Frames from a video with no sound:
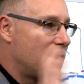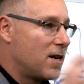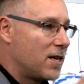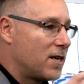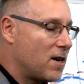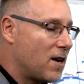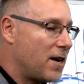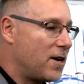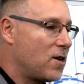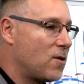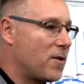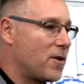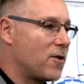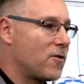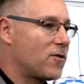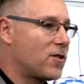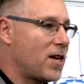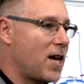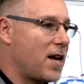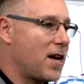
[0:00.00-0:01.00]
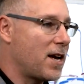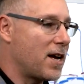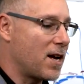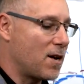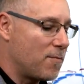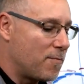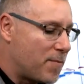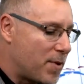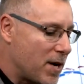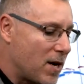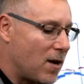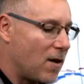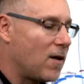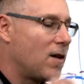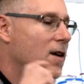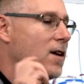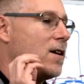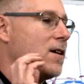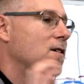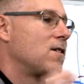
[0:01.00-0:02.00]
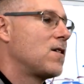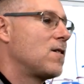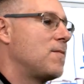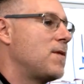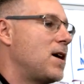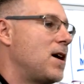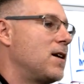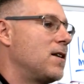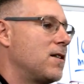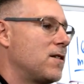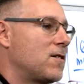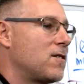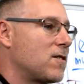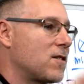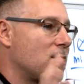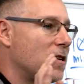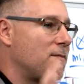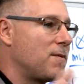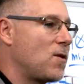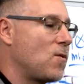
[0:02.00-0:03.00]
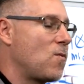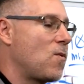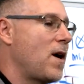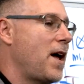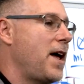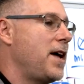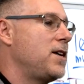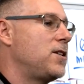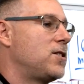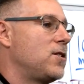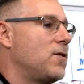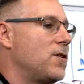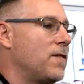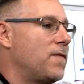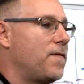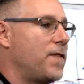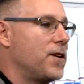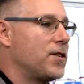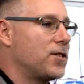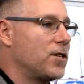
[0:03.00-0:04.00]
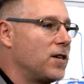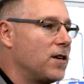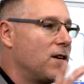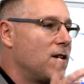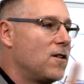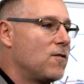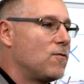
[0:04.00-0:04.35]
Now I know what you're saying again. Bill, come on, this is going to be way too inefficient.